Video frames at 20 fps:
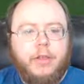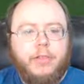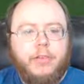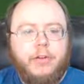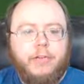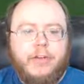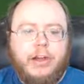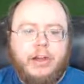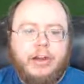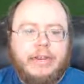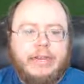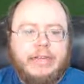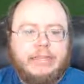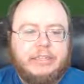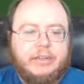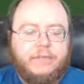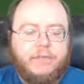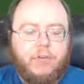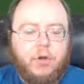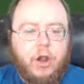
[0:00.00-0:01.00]
they're very
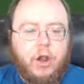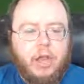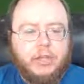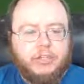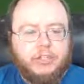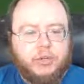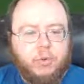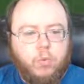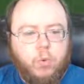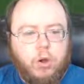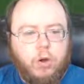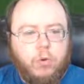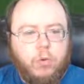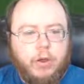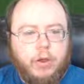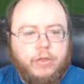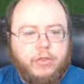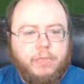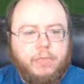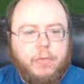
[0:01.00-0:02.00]
easy for us to work
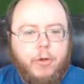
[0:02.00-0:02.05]
with,